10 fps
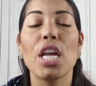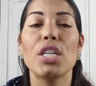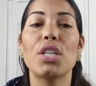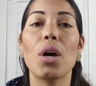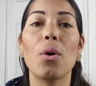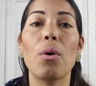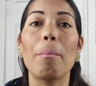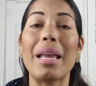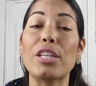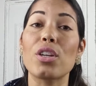So
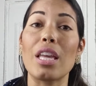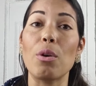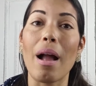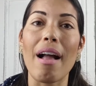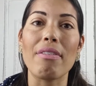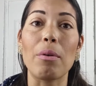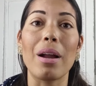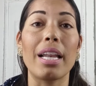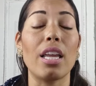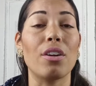make sure that you have that
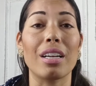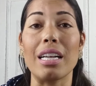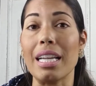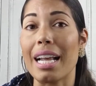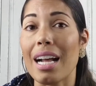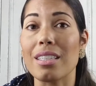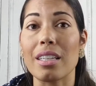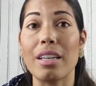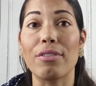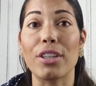ready. You're going to need
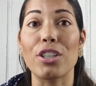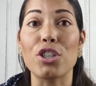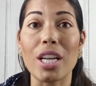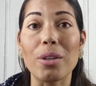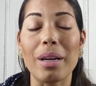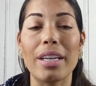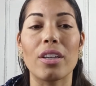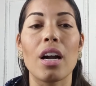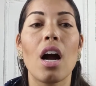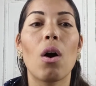gasoline for your
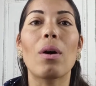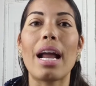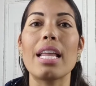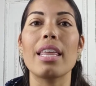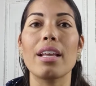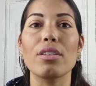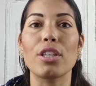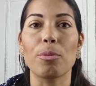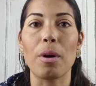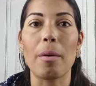generator or anything else
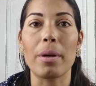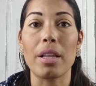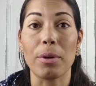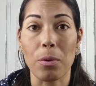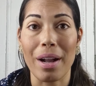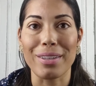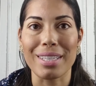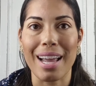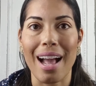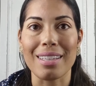on your property that
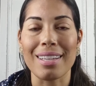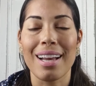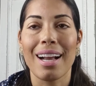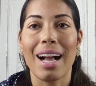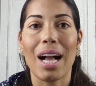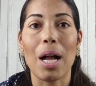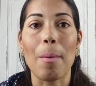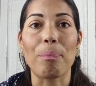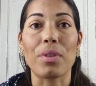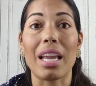requires gas.
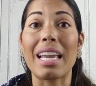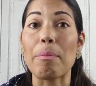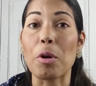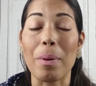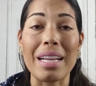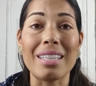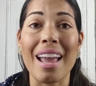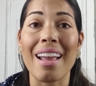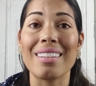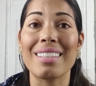Get propane
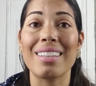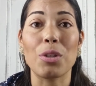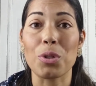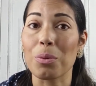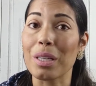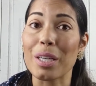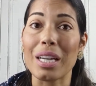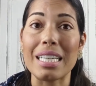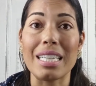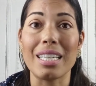tanks. Those are a really good
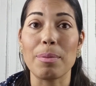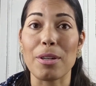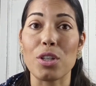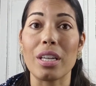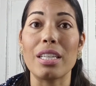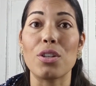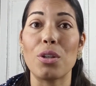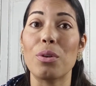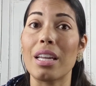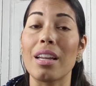idea, especially so
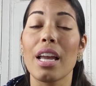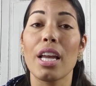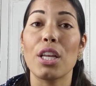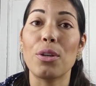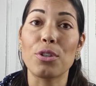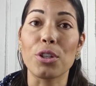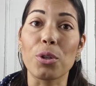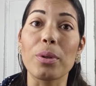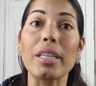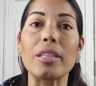you can use your
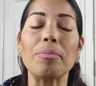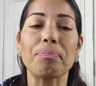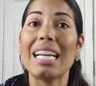grill.